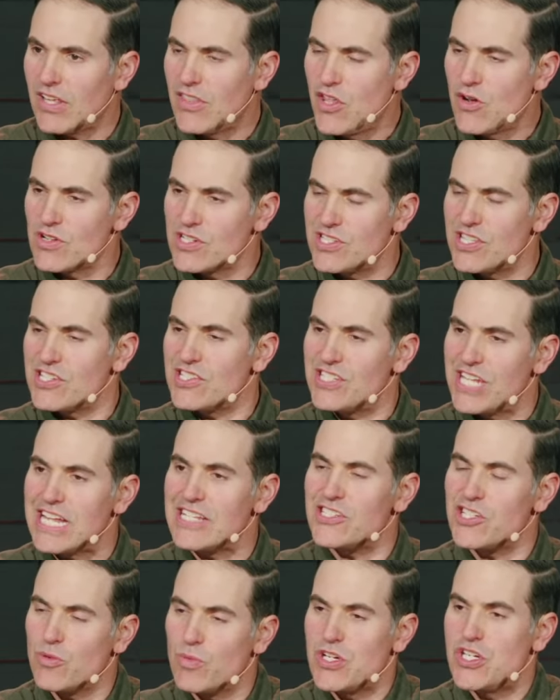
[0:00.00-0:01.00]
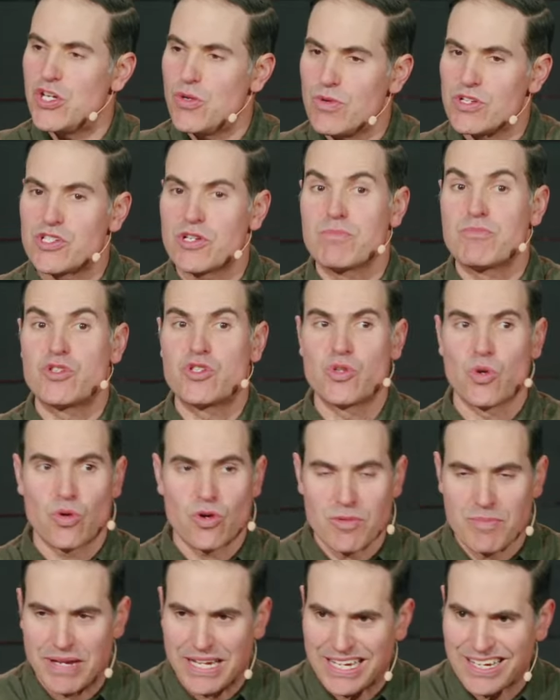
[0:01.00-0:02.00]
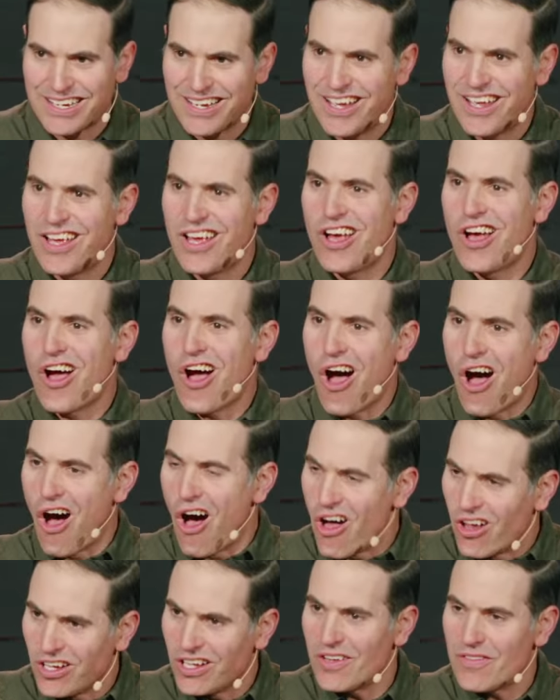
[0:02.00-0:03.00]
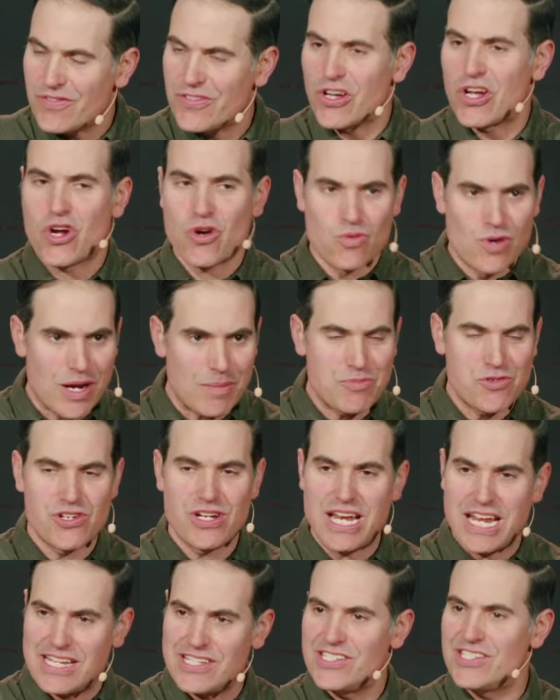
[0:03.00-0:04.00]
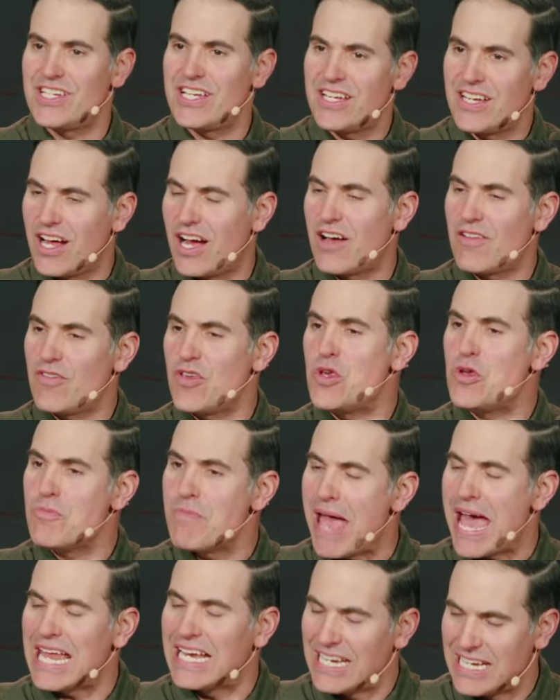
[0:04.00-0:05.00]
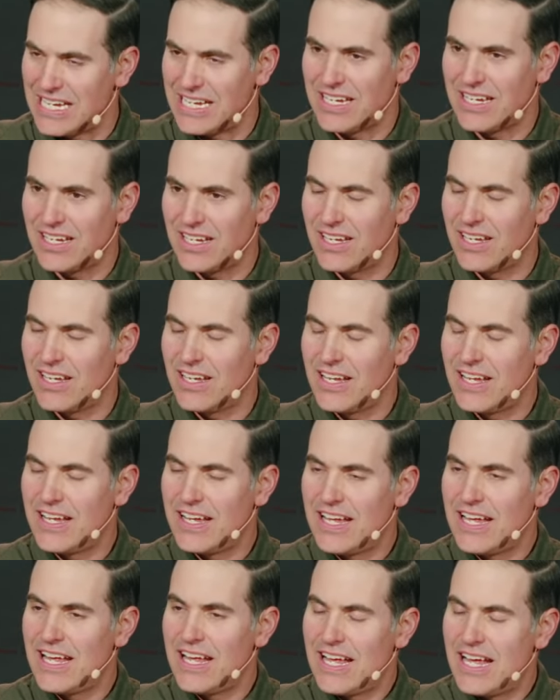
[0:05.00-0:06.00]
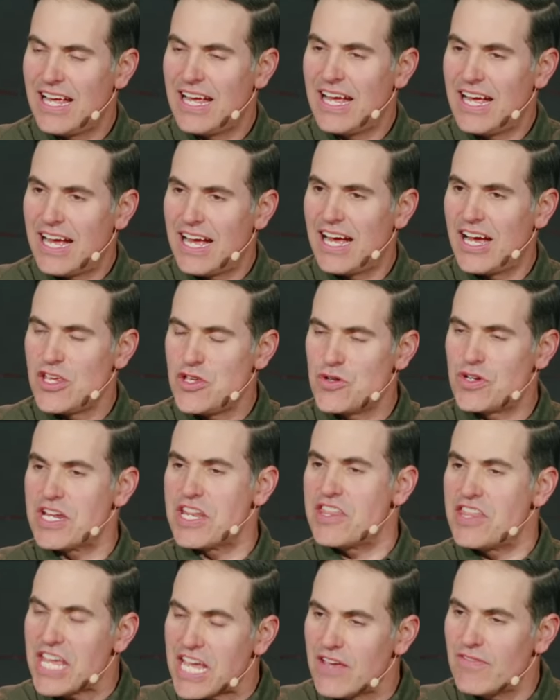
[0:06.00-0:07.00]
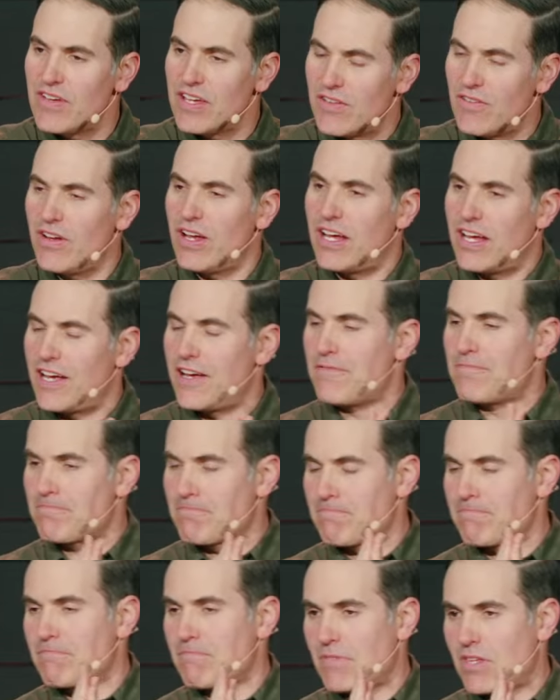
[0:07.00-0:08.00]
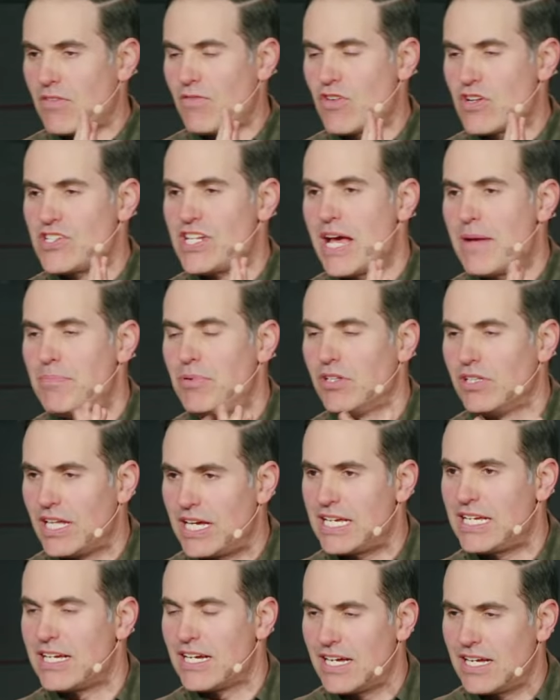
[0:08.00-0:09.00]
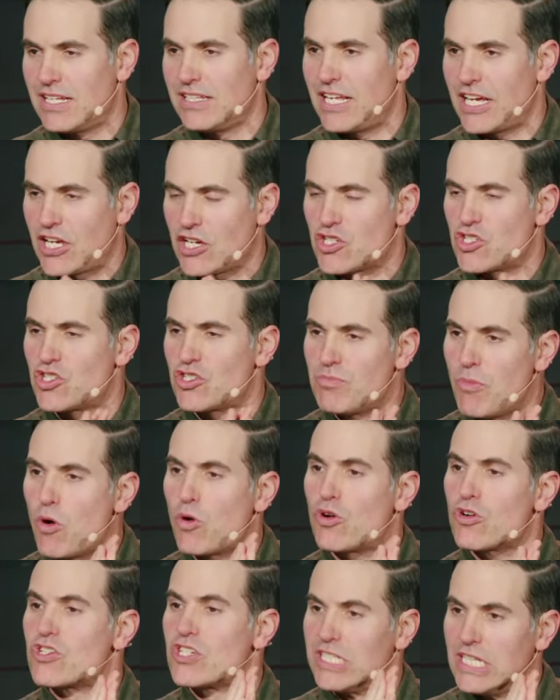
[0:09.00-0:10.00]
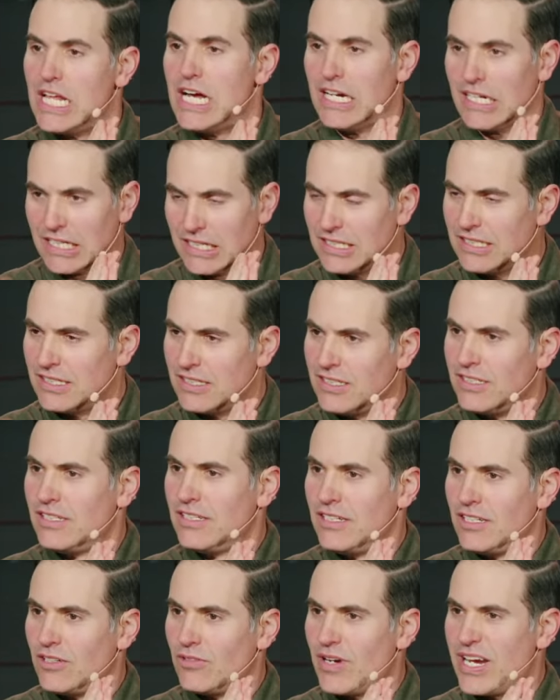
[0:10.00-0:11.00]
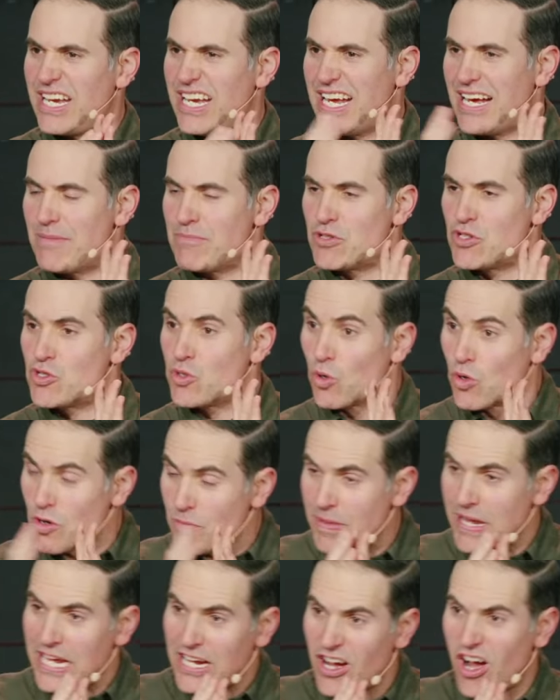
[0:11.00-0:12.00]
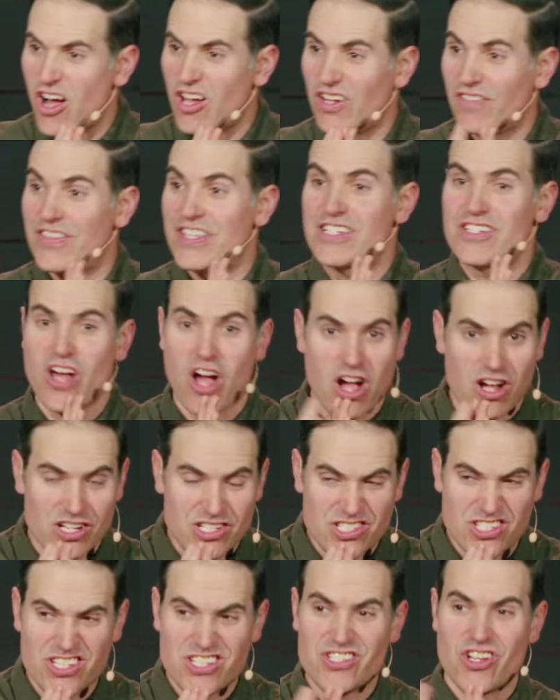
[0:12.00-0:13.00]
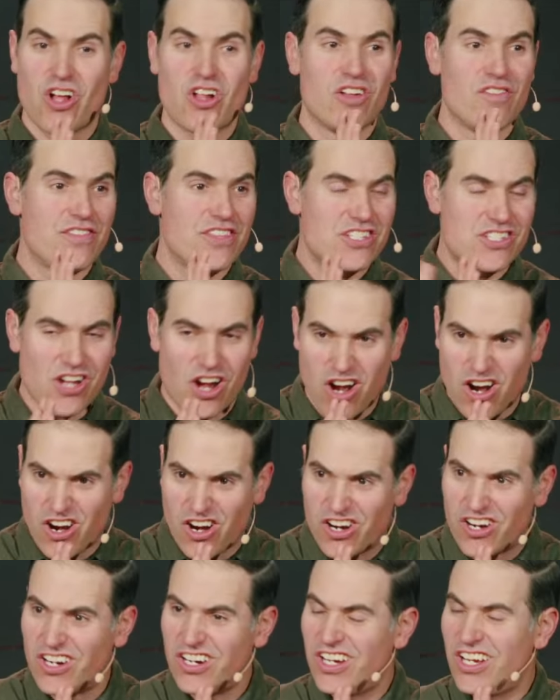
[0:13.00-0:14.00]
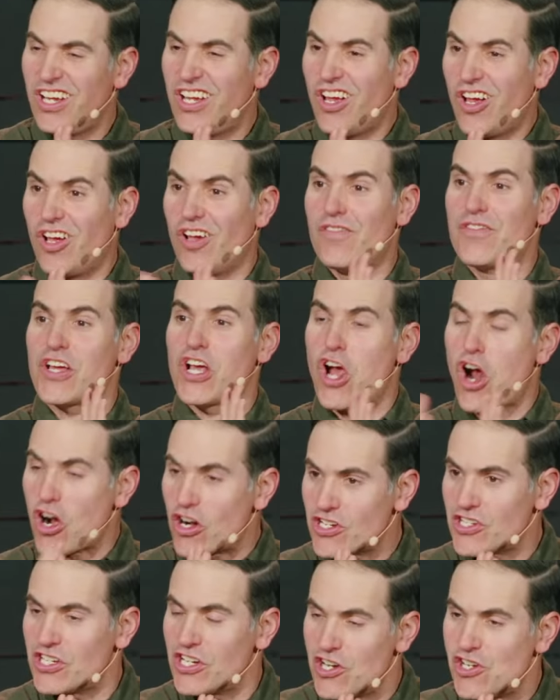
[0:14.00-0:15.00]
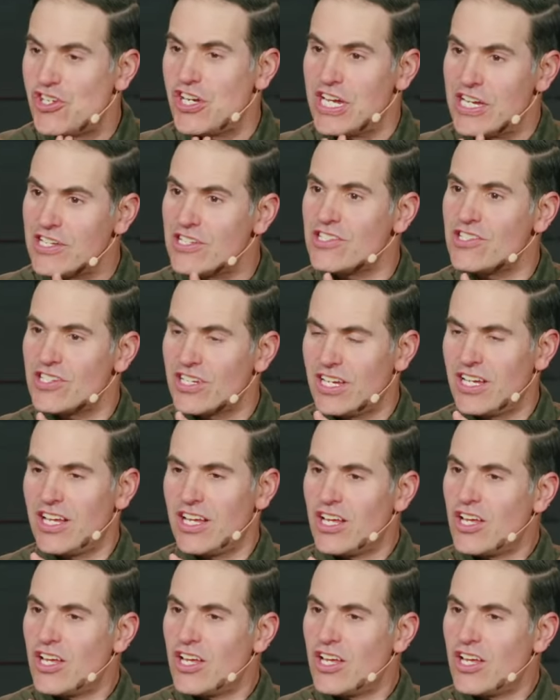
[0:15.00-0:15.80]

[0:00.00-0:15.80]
There was the sense in which he was absorbing all of the corruption and sin of humanity. Uh, you could think of it uh, for example, like a, like a smoker's lung, right? Absorbing all of the toxins, all of the tar, all of the carcinogens,